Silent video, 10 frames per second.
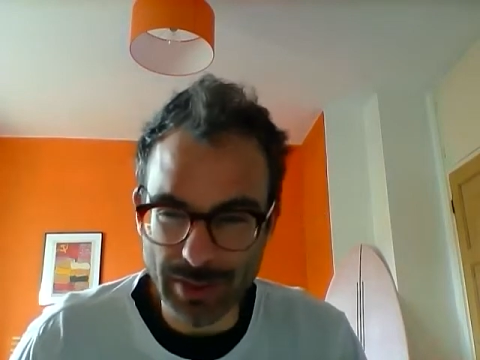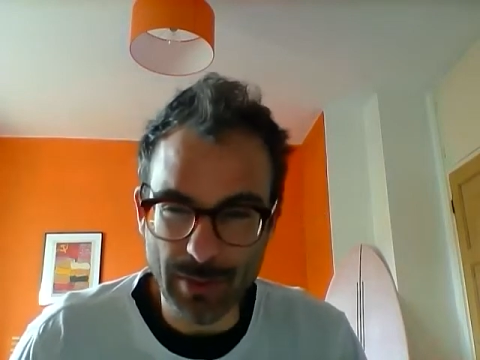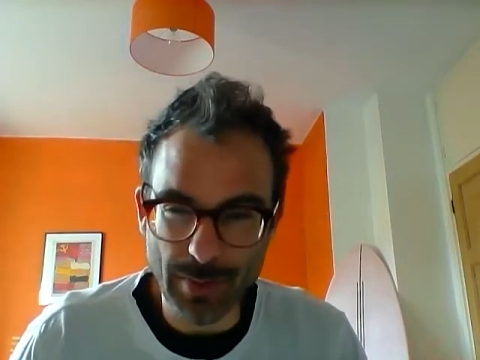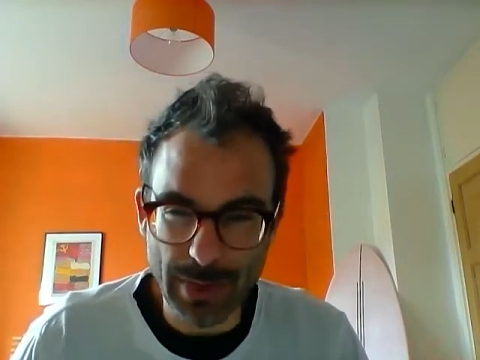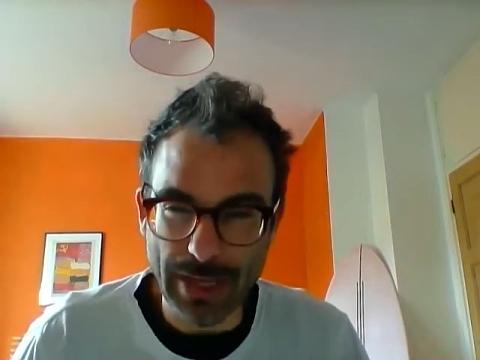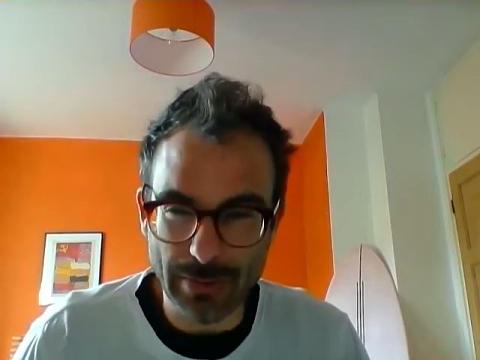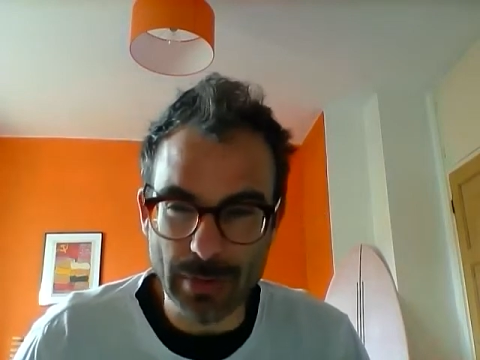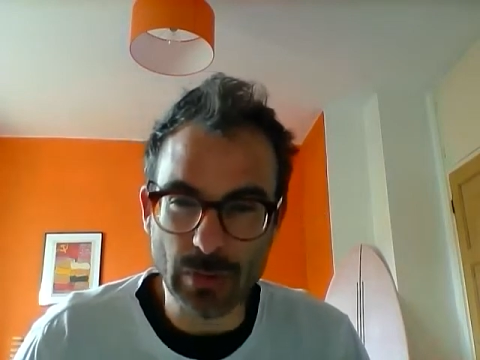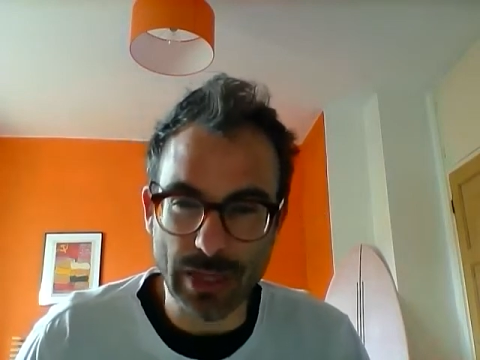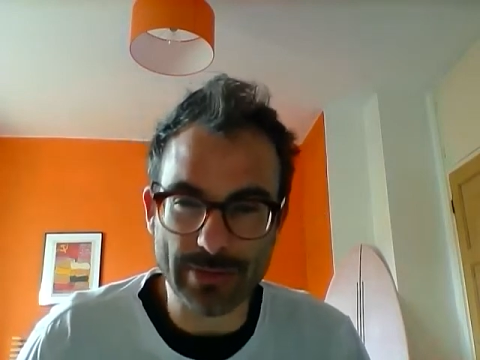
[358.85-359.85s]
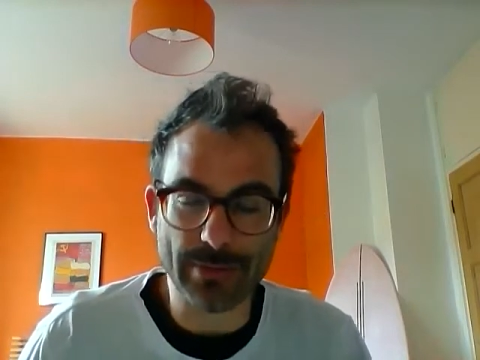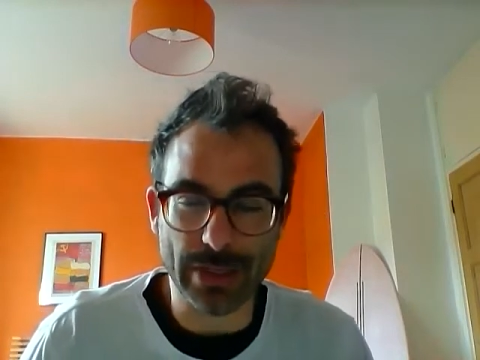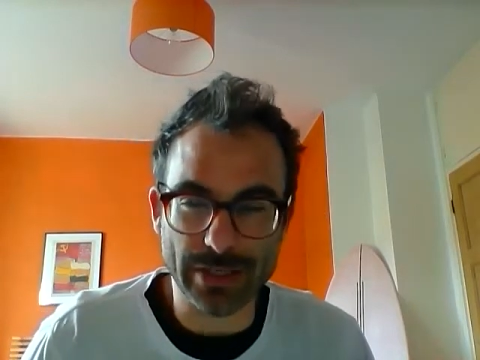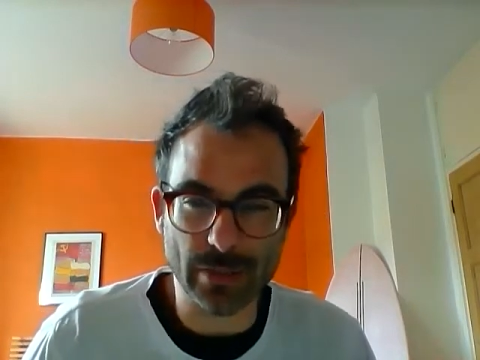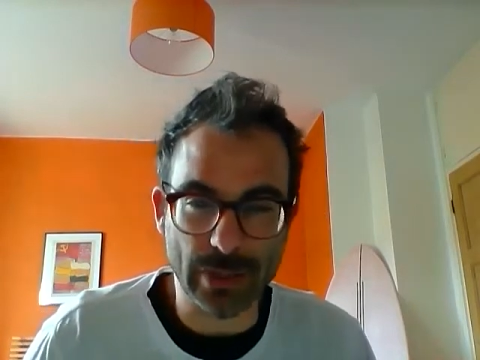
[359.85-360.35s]
remember that was all that
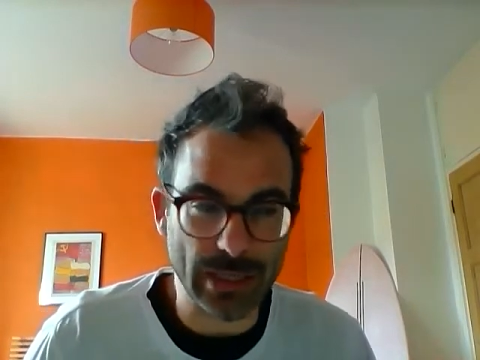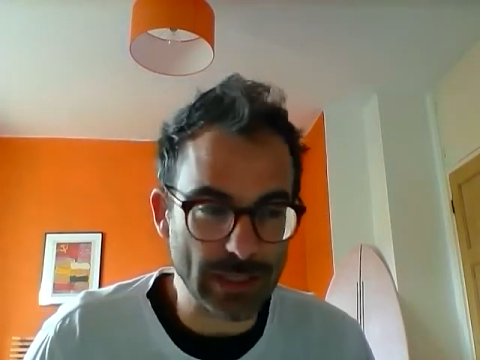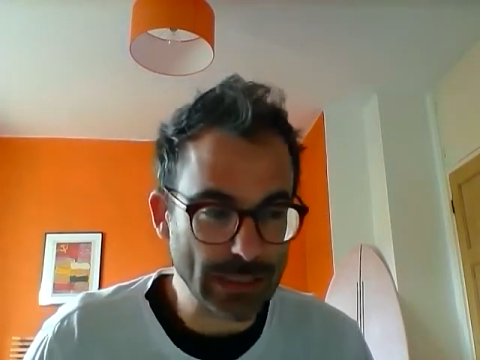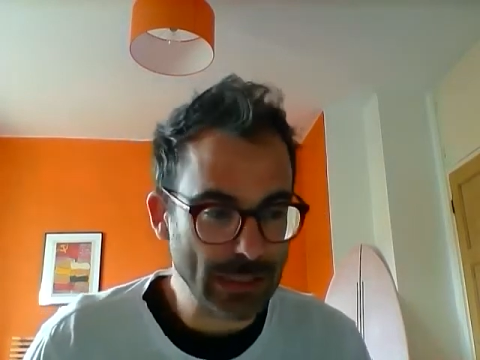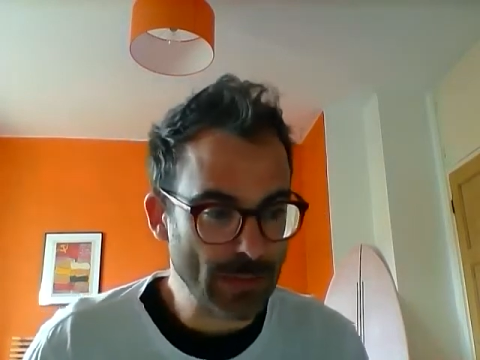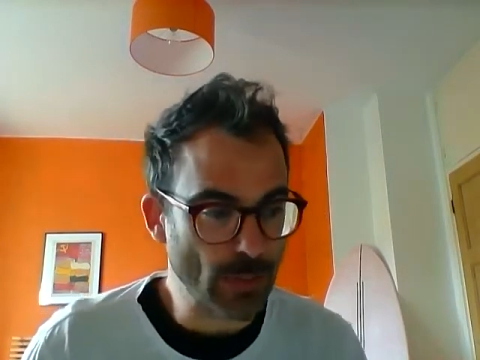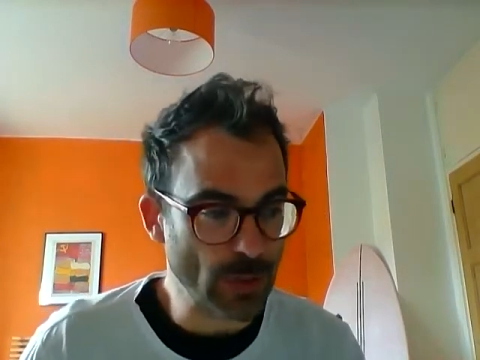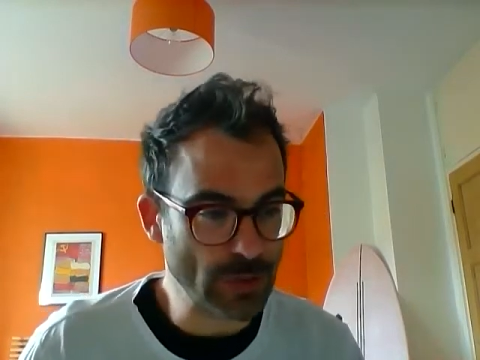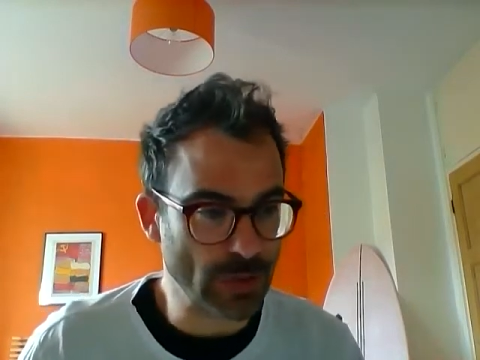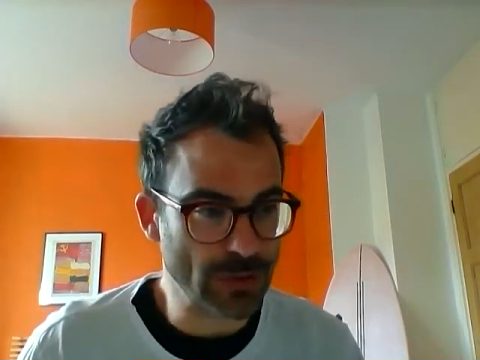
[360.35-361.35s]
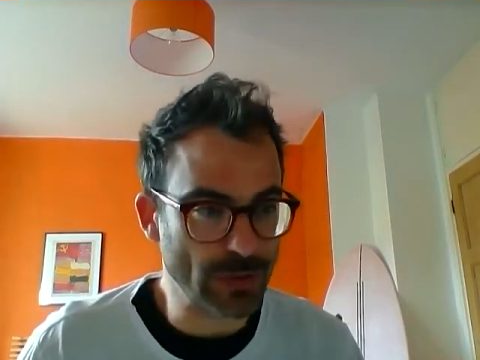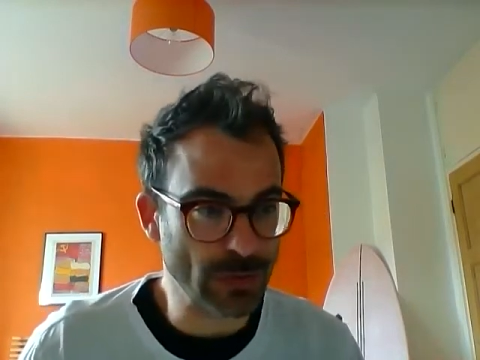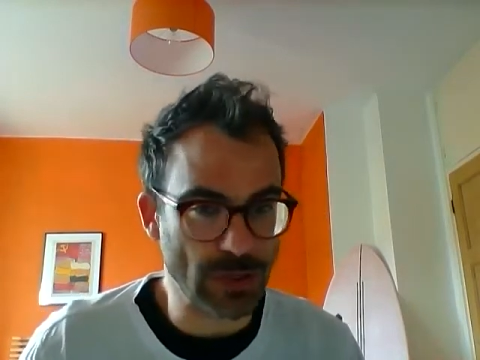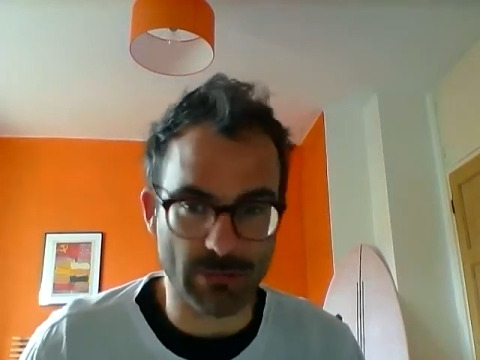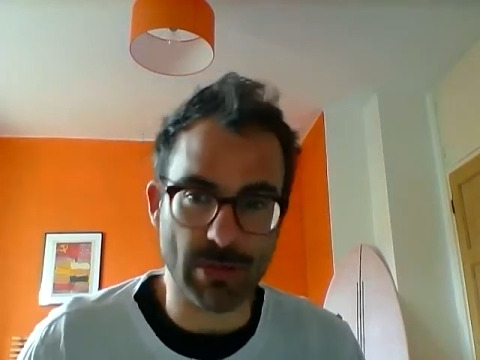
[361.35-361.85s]
fuss where Boris Johnson
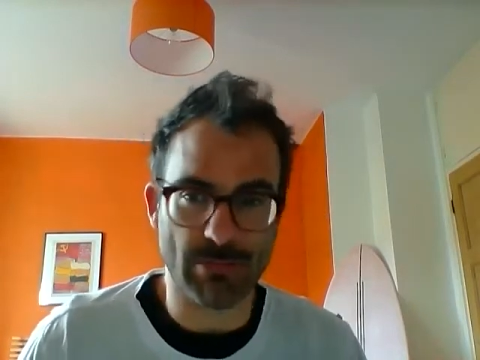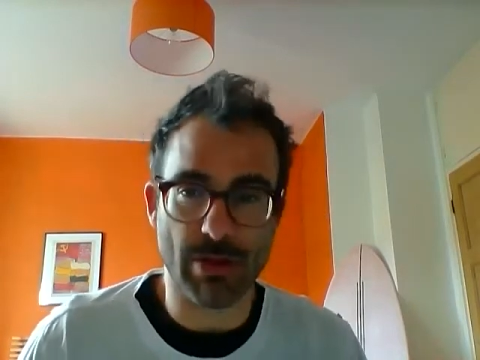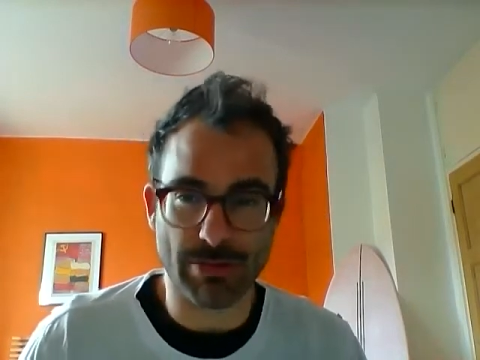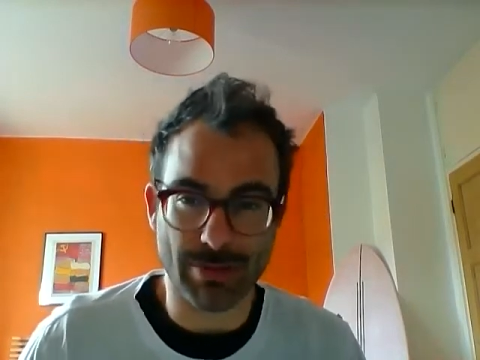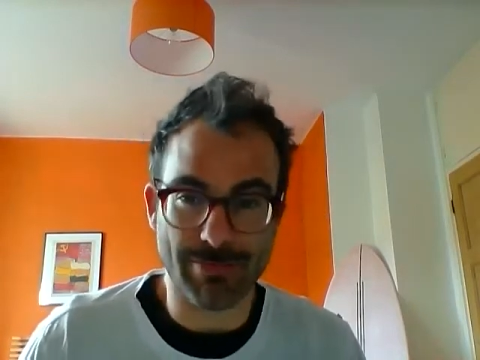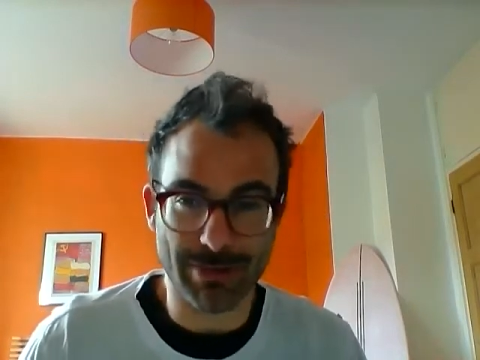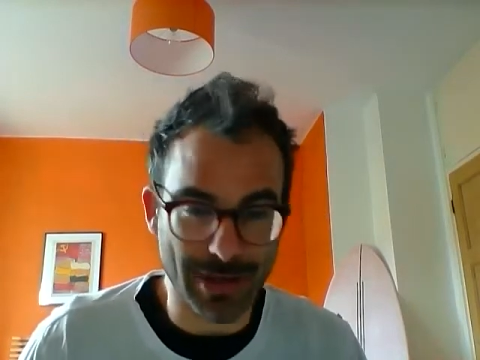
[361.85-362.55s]
was like, let's have an